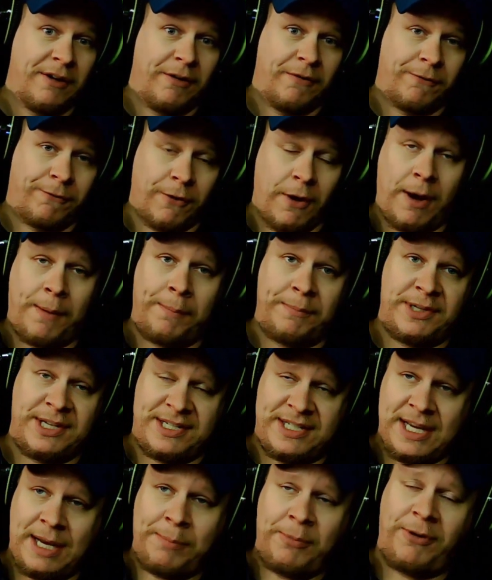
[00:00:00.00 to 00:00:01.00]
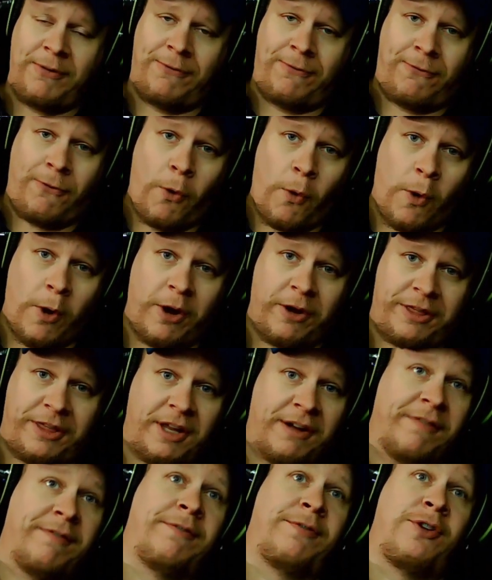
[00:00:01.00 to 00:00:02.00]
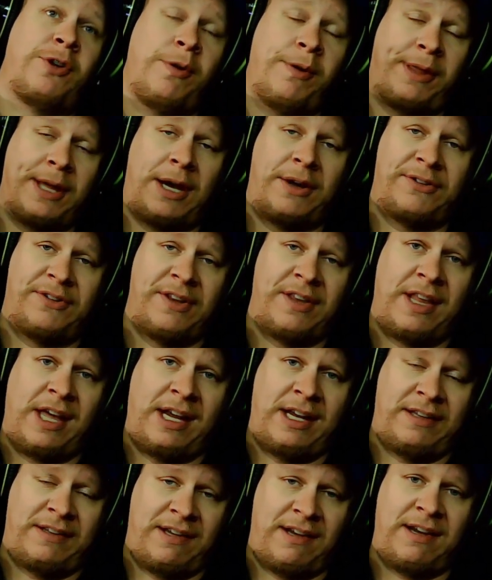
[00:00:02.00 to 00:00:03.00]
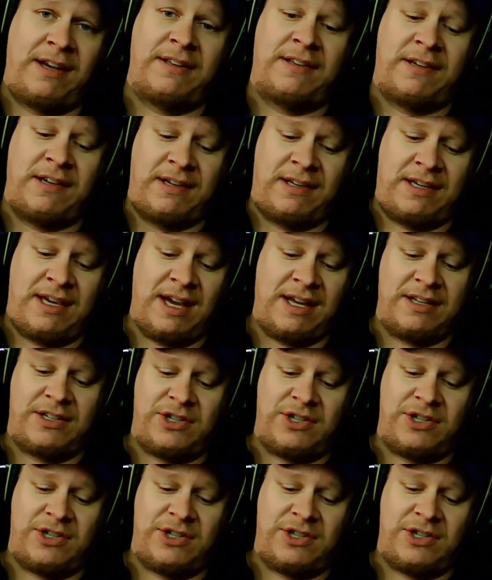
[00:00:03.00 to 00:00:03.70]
from December 4th of 2019 to get